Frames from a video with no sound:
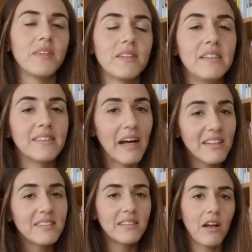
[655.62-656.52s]

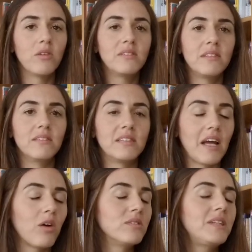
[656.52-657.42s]

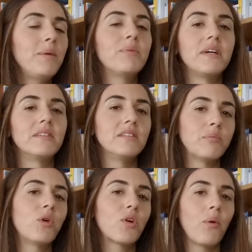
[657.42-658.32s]
Second tip that is
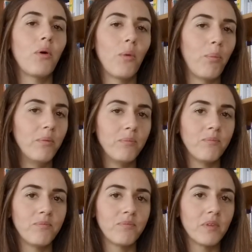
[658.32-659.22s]

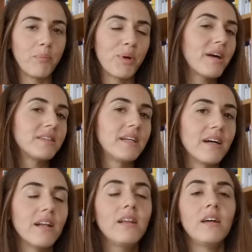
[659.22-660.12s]
more
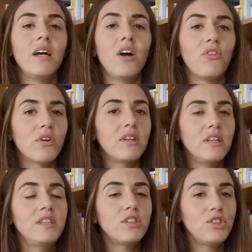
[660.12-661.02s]
practical, for the
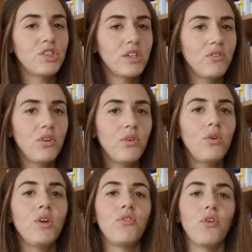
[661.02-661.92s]
literature
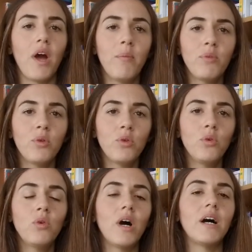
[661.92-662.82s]
review, if you aim to
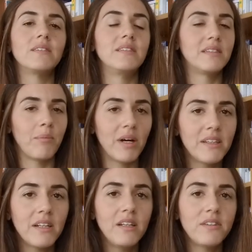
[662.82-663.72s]
do a
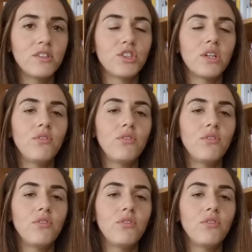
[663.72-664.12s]
systematic literature